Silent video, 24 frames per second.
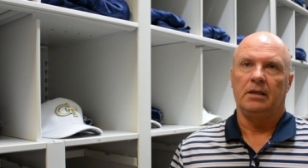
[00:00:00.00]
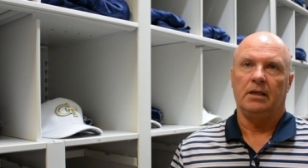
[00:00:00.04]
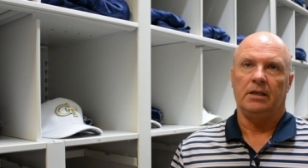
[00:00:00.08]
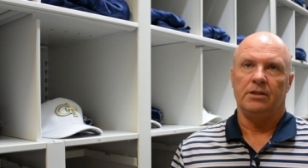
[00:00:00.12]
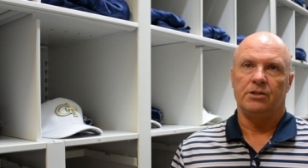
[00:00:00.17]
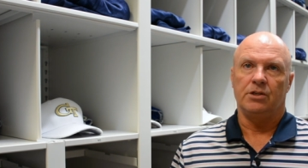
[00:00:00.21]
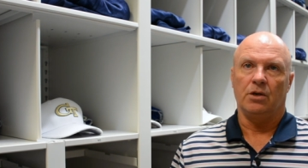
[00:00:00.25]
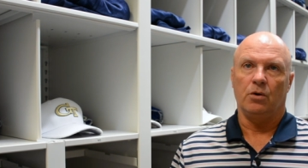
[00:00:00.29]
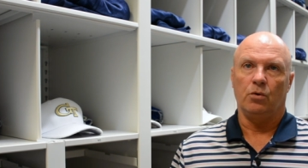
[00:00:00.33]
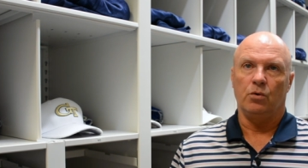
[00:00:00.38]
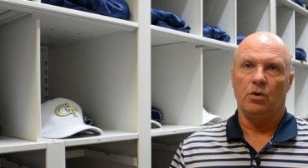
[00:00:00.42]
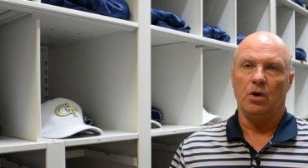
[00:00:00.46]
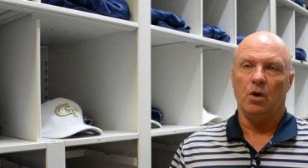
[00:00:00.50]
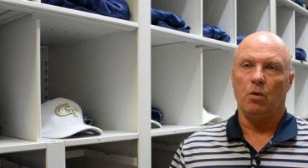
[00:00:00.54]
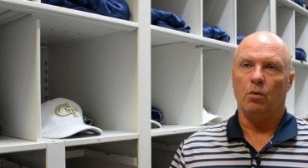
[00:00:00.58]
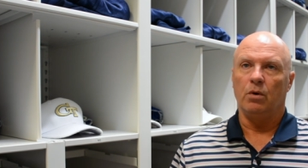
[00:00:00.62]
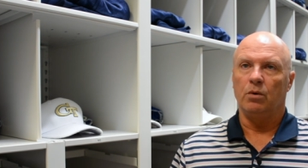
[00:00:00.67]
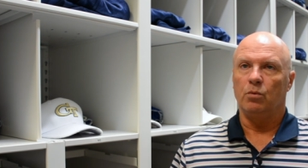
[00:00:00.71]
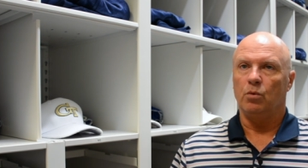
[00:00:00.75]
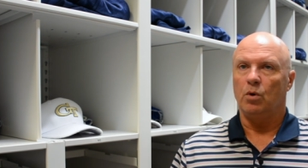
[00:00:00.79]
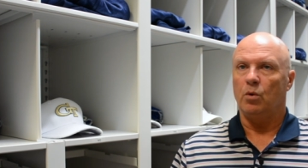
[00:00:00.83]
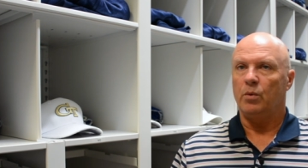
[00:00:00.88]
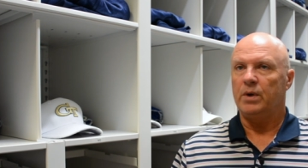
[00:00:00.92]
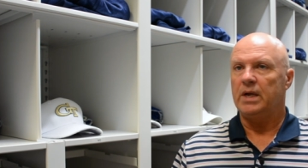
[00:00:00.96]
And so,
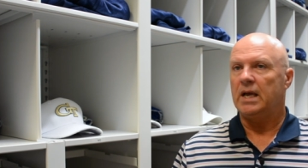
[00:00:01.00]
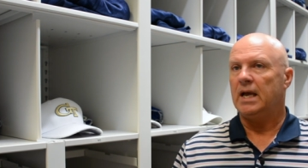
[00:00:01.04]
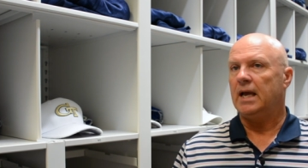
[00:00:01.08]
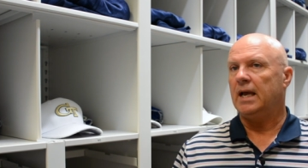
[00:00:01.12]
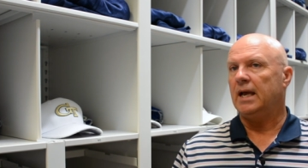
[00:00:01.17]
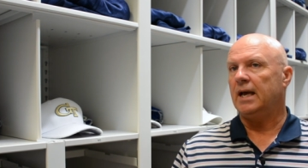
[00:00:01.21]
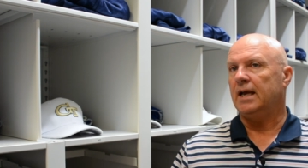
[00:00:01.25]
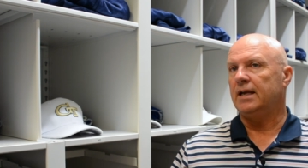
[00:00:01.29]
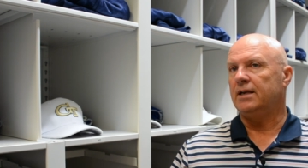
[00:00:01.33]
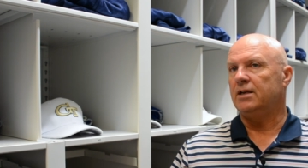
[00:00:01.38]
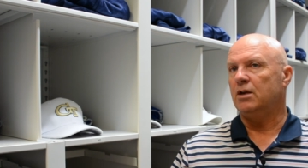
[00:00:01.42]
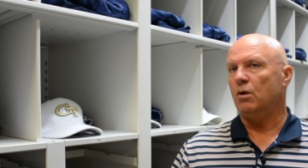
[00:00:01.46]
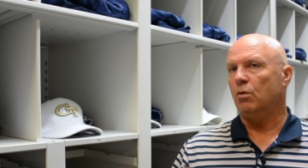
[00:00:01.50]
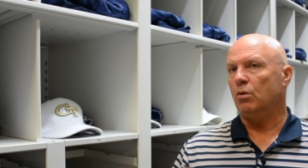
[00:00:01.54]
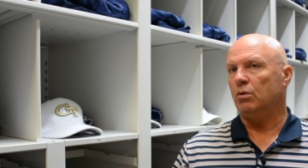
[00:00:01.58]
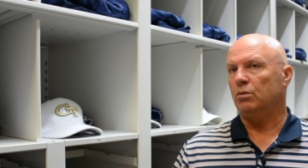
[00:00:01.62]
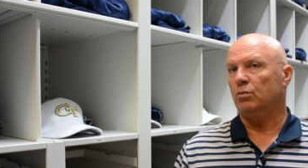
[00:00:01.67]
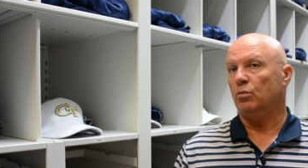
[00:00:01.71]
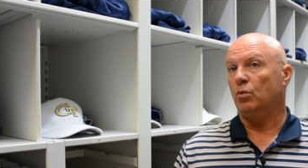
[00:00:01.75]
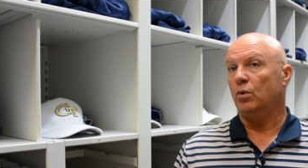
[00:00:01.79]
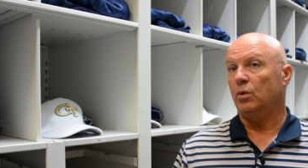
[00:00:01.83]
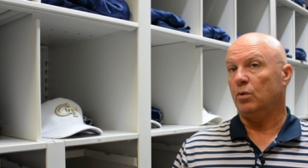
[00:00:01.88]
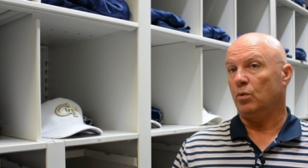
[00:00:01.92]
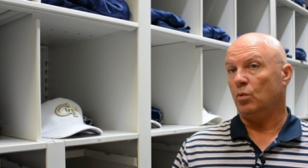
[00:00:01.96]
knowing what we had,
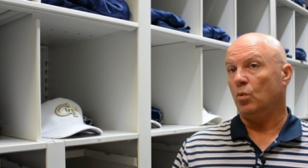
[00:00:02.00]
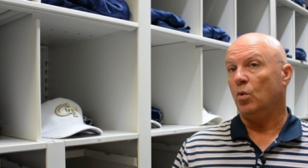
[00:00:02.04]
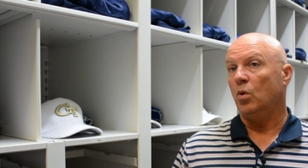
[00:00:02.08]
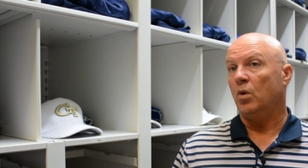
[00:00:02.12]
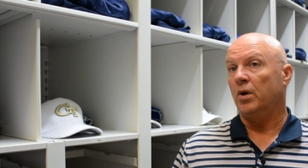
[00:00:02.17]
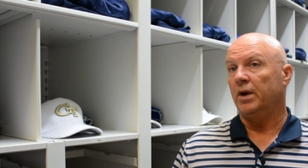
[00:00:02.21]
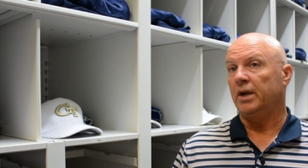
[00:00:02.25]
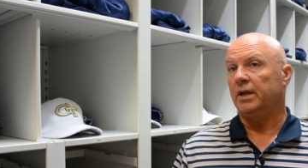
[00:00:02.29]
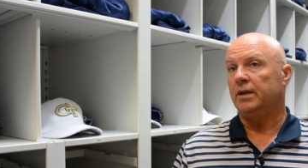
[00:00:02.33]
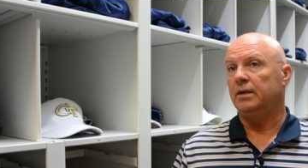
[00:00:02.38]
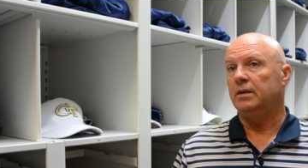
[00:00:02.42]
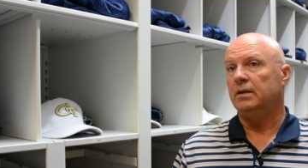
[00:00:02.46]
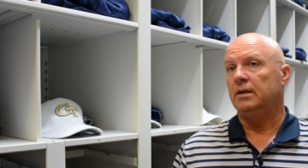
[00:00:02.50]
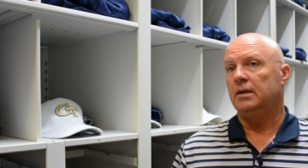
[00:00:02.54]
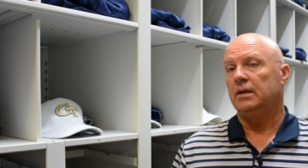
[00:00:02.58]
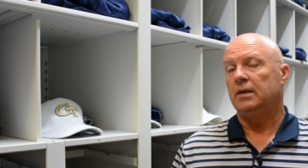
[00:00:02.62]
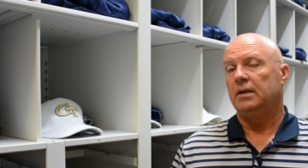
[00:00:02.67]
knowing what we wanted,